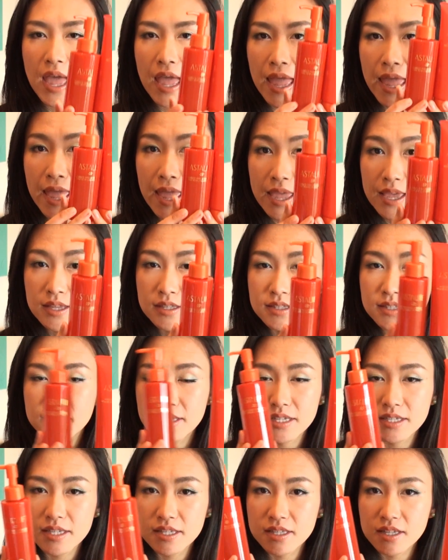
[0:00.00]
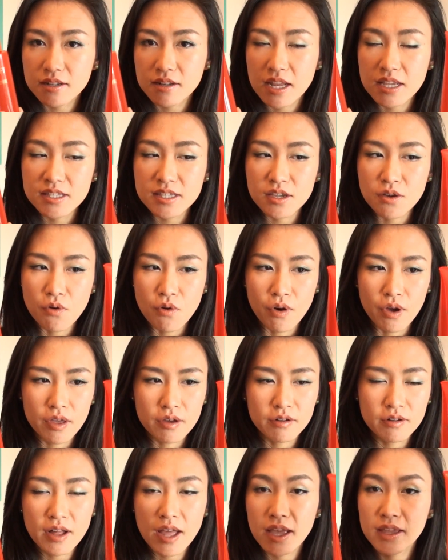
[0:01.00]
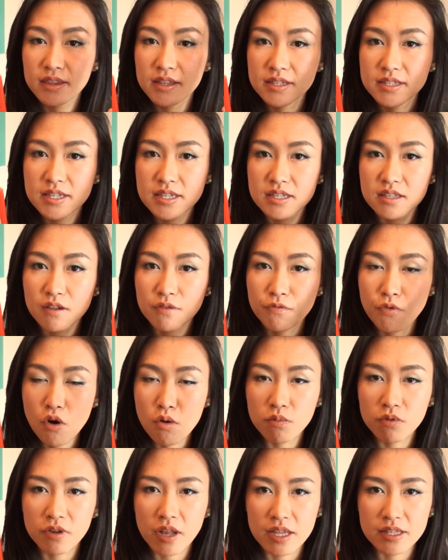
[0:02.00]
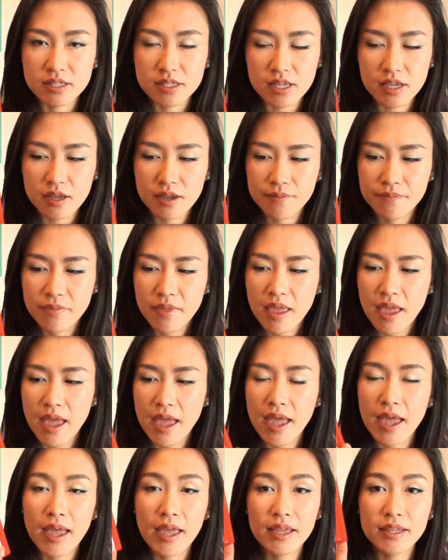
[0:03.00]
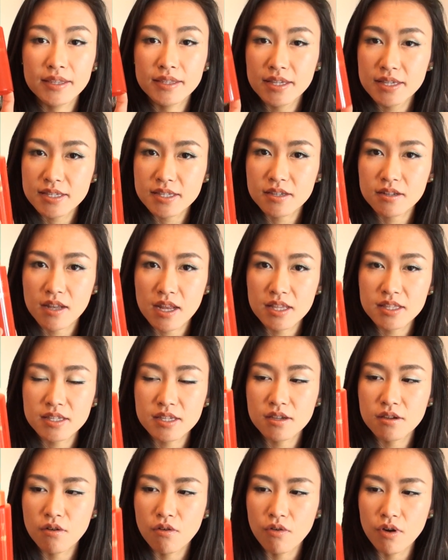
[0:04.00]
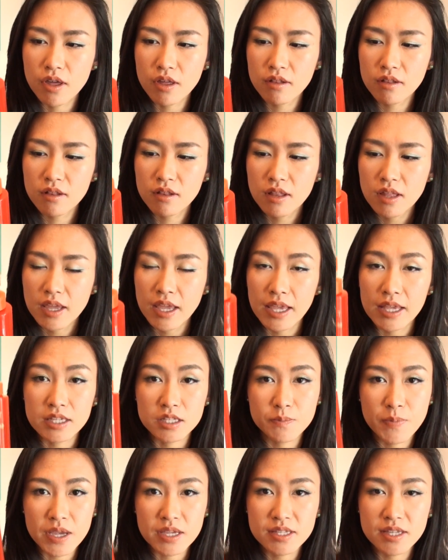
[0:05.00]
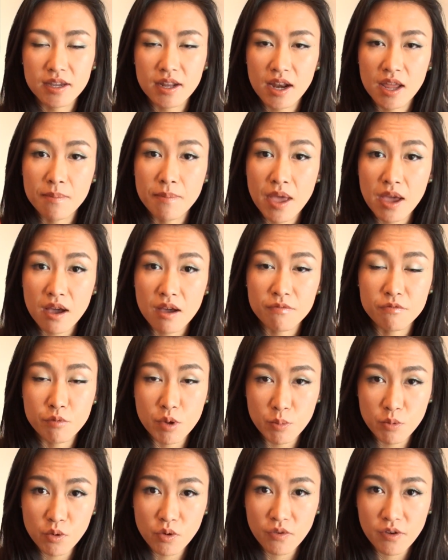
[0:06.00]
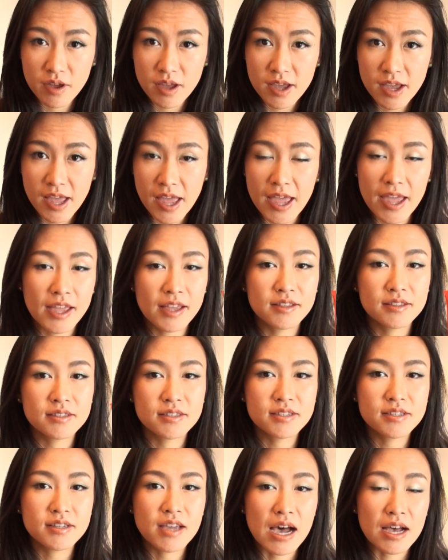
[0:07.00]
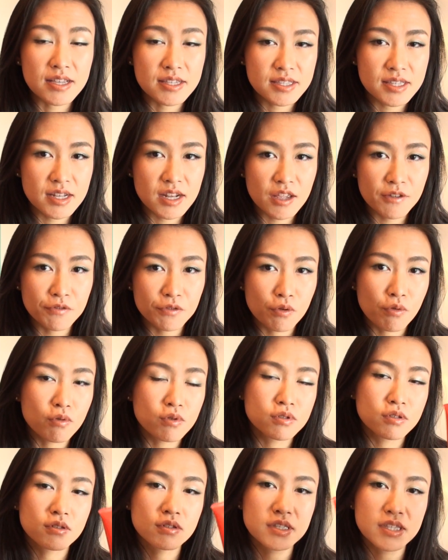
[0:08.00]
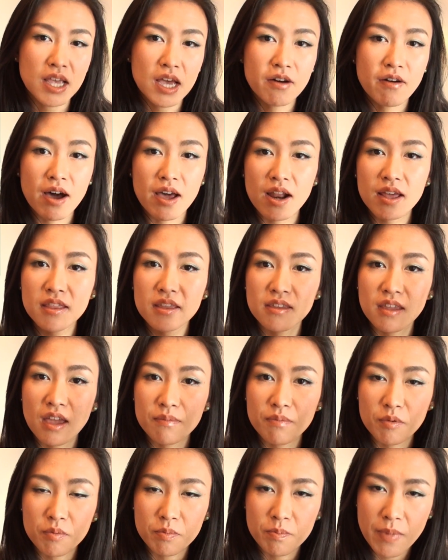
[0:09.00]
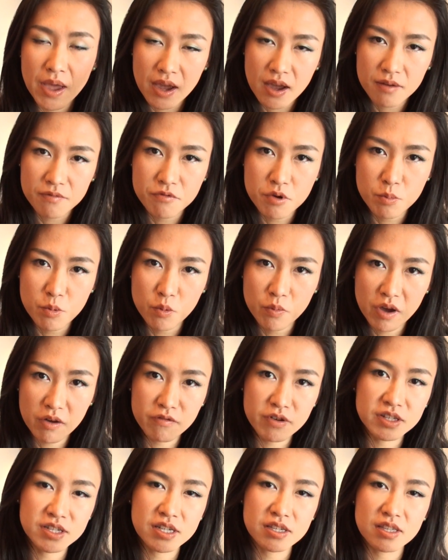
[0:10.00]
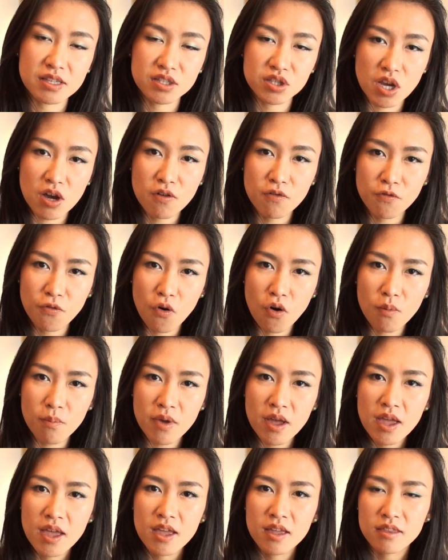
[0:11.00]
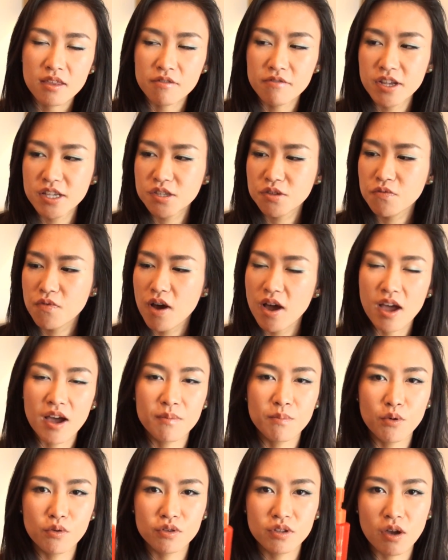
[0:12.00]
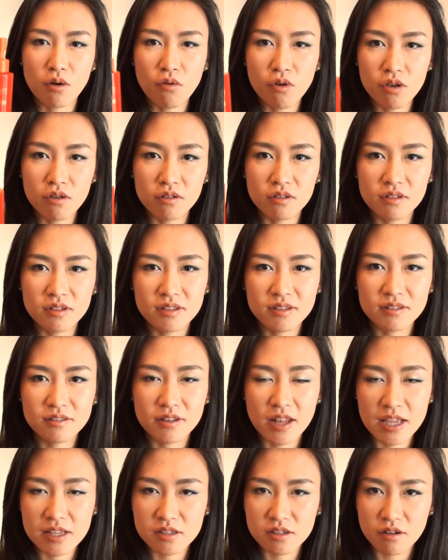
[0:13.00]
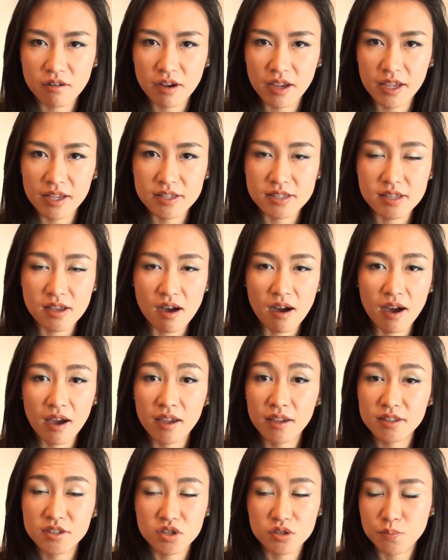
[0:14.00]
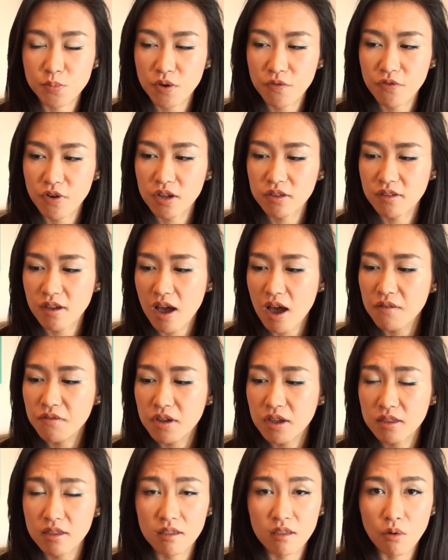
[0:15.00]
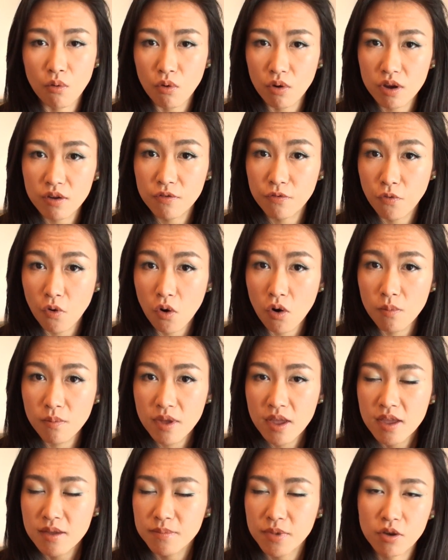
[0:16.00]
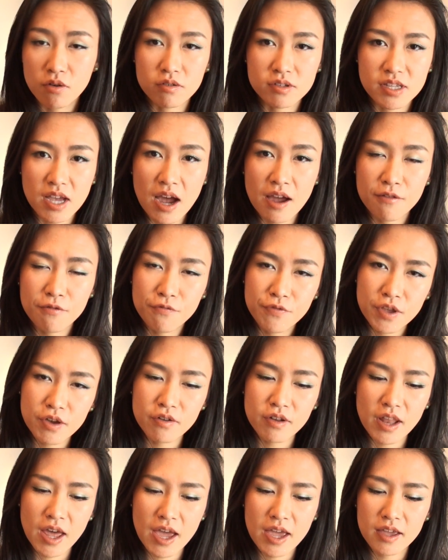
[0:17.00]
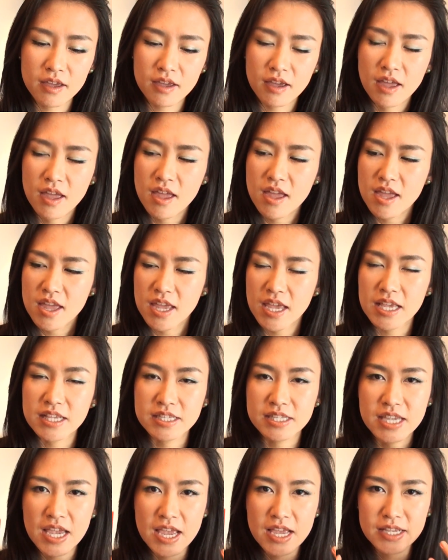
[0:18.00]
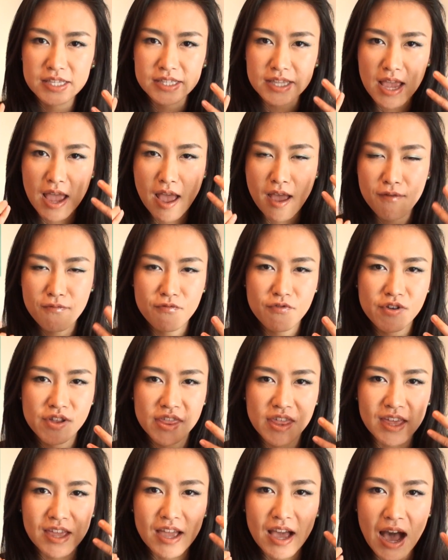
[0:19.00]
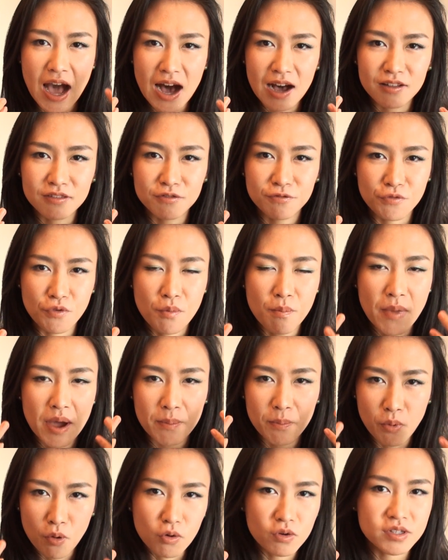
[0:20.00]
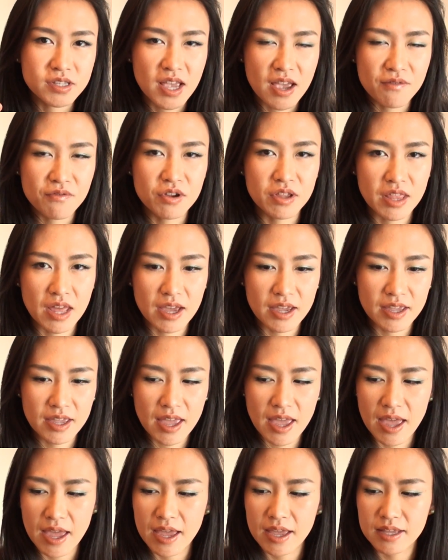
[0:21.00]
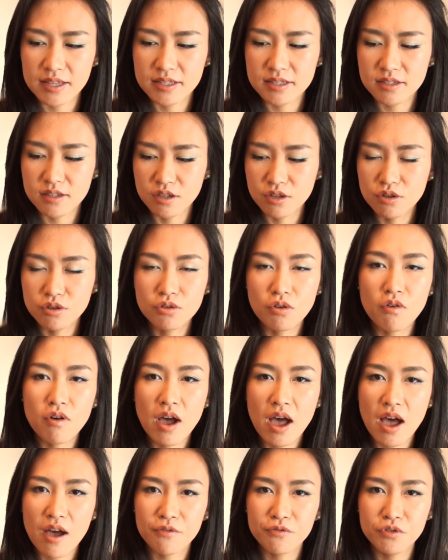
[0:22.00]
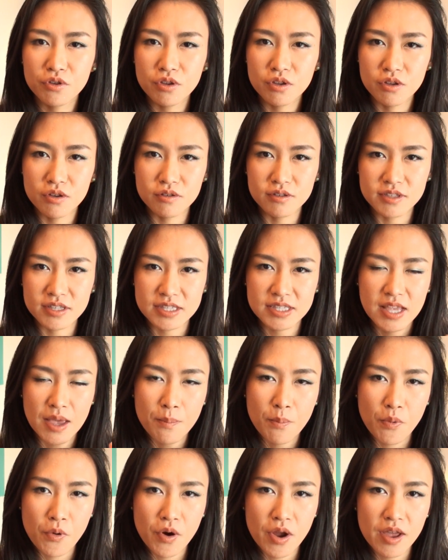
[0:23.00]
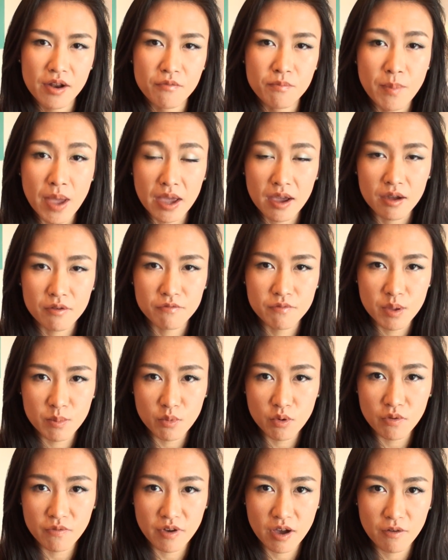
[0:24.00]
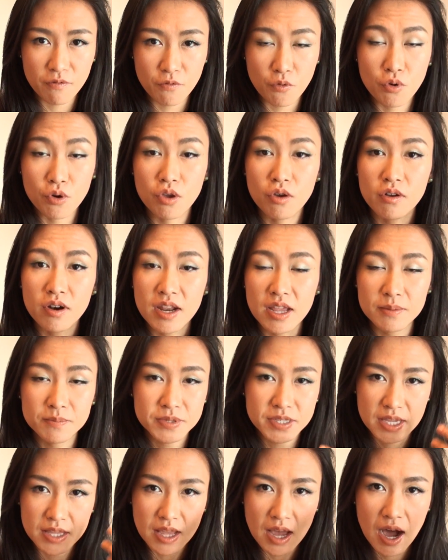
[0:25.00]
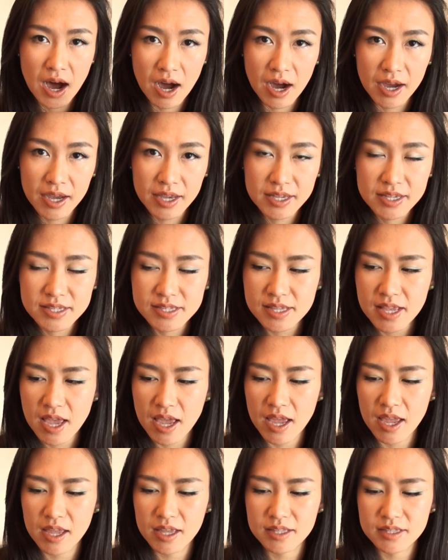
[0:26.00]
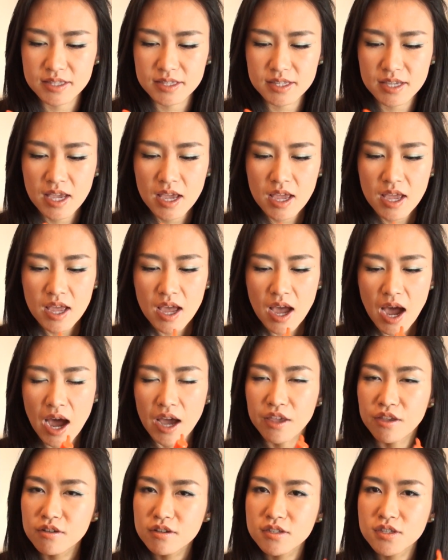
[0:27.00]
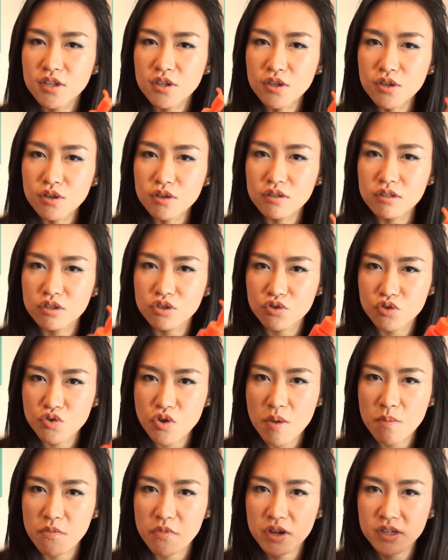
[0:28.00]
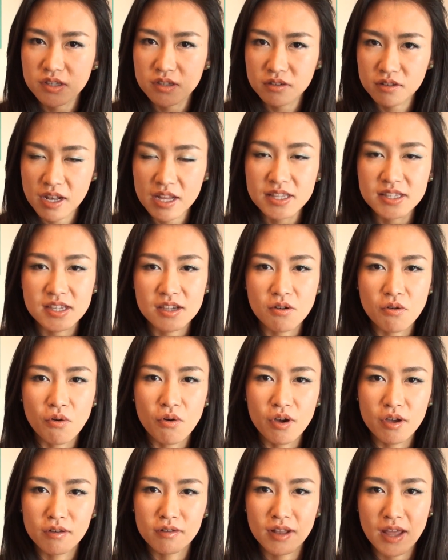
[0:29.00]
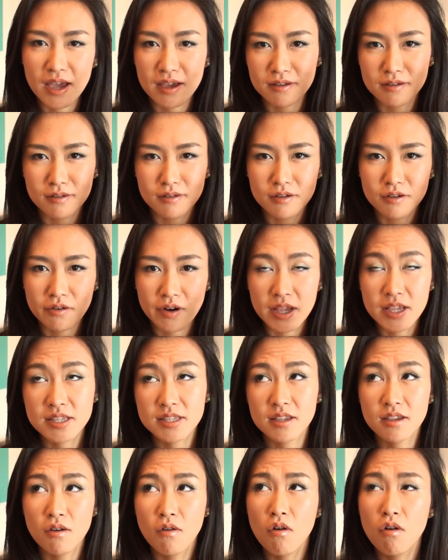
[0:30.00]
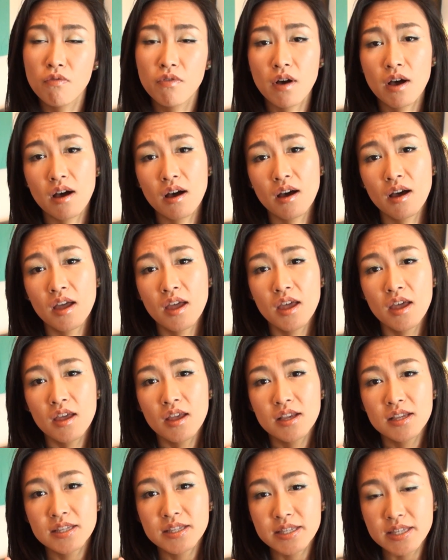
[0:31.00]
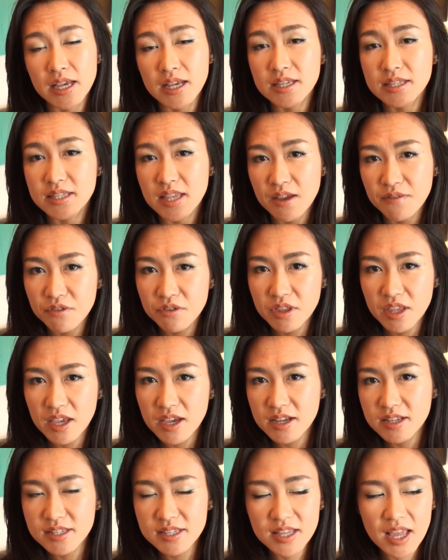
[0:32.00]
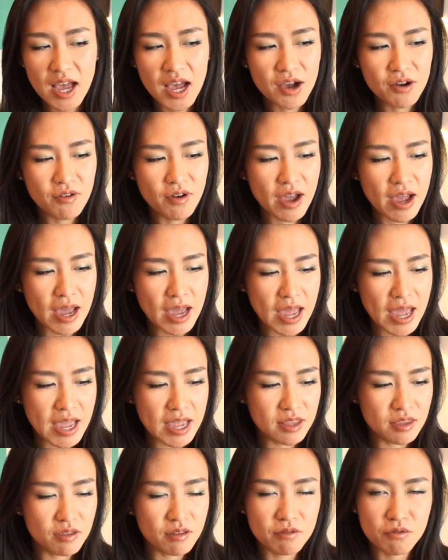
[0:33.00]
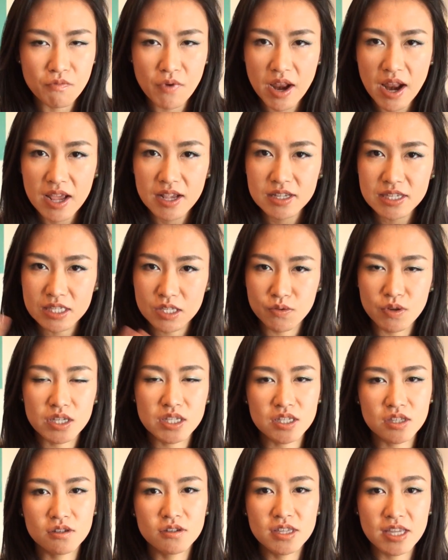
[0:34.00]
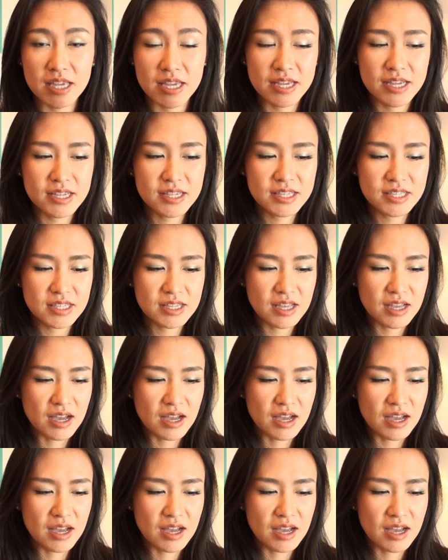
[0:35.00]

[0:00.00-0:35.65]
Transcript: And this is a cleansing oil, and this is the foam cleanser. And this cleansing oil is basically a makeup remover, and Astalift also sell another type of makeup remover, which is a gel form. The reason why I bought the oil cleanser is I just prefer to have it in an oil form because I feel like it takes everything out from my pores every night, and you don't have to use separate makeup remover for your lips and eyes. And I used to use Shu & Raz cleansing oil like crazy over 6-7 years now, and when I switched to this,